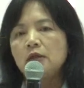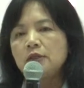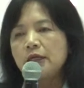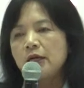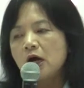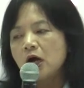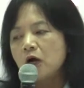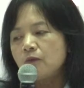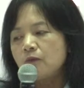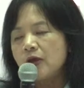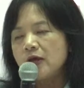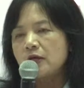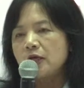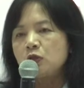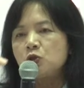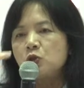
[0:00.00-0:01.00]
The
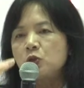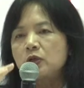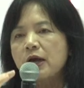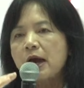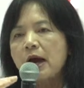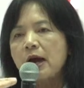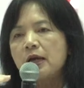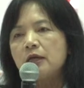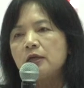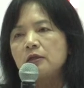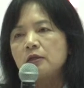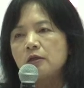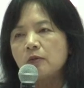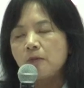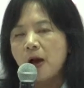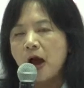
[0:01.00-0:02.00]
optic is to guide
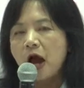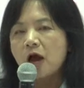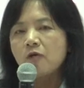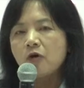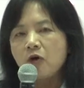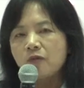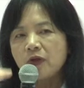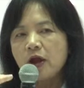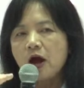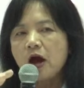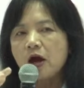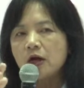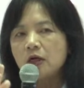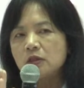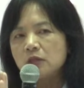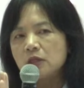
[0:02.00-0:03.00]
the path of the
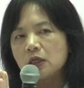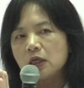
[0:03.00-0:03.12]
ion